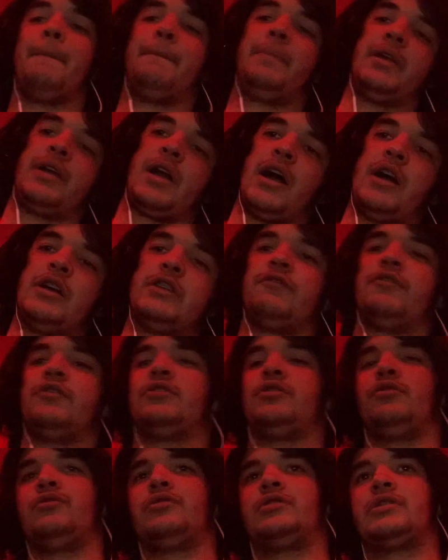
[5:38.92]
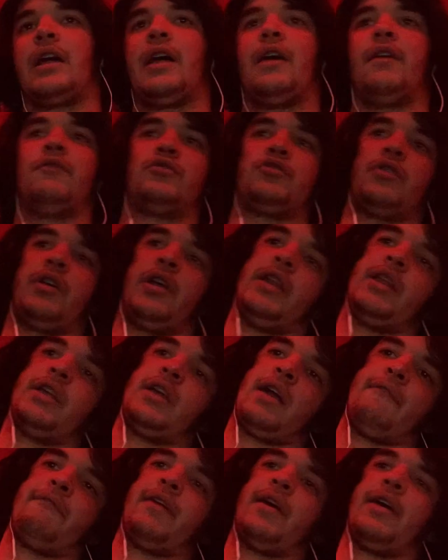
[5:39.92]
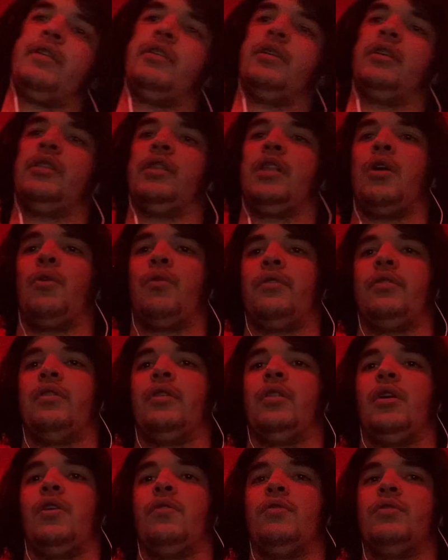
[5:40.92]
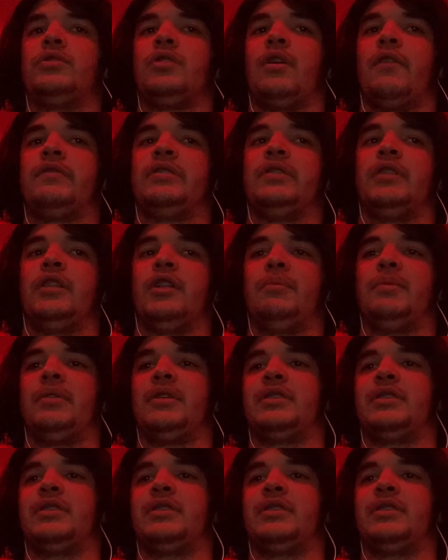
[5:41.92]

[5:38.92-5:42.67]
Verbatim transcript: because of this new style of training, I've had to lower the loads, obviously a little bit,